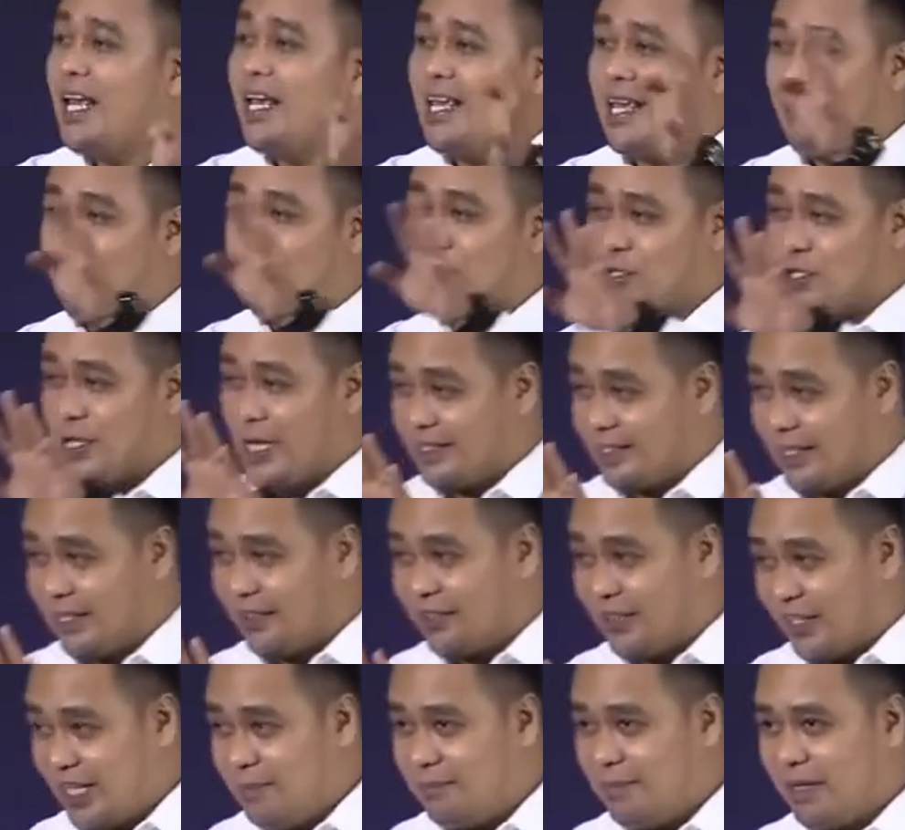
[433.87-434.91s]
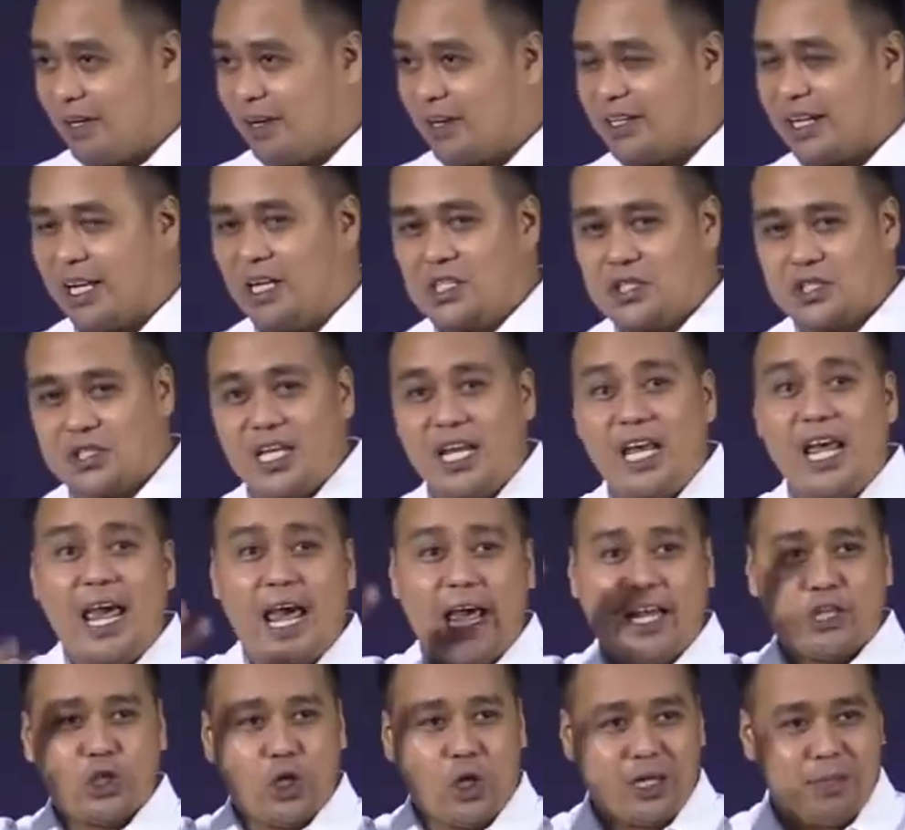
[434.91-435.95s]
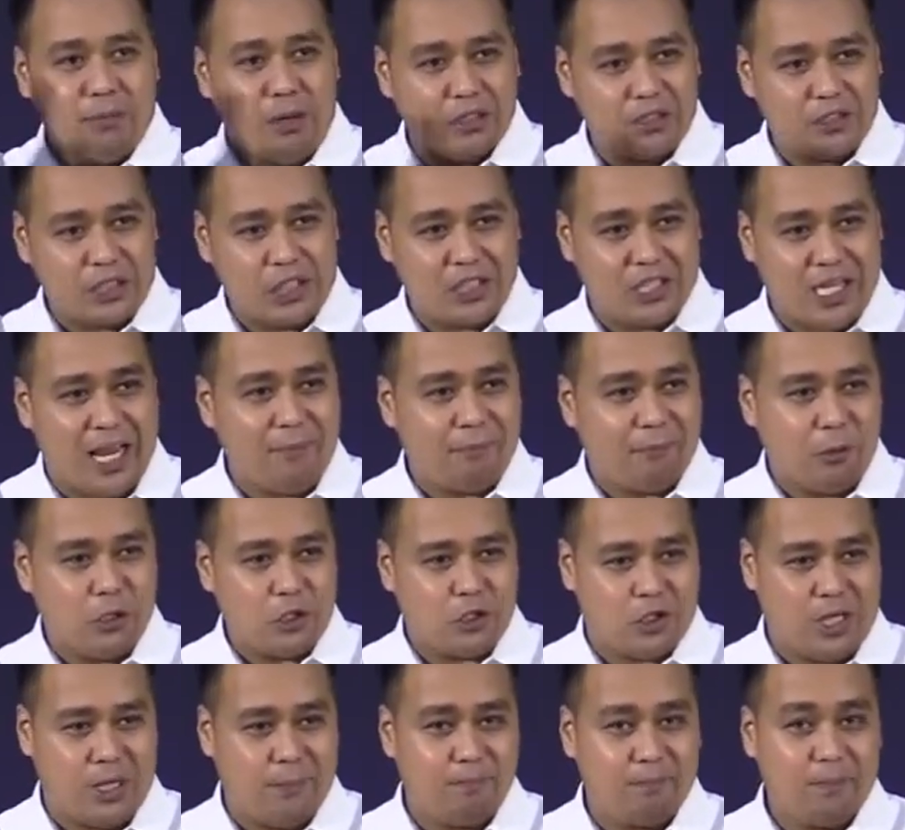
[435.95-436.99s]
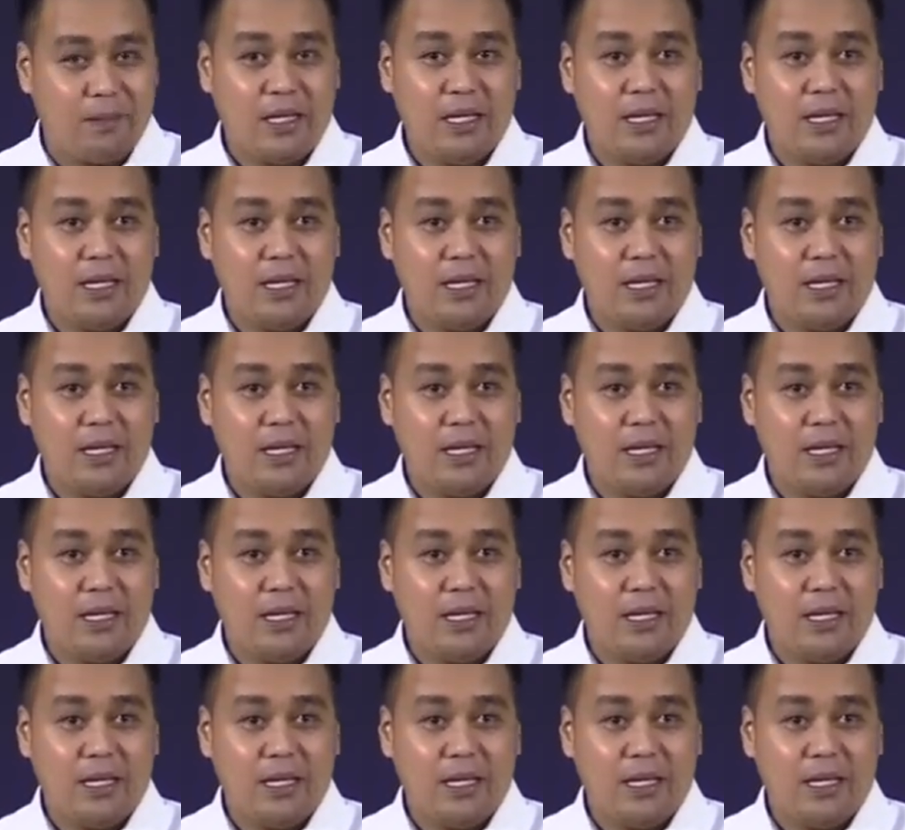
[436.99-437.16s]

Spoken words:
He presented three miracles and talked about discipleship,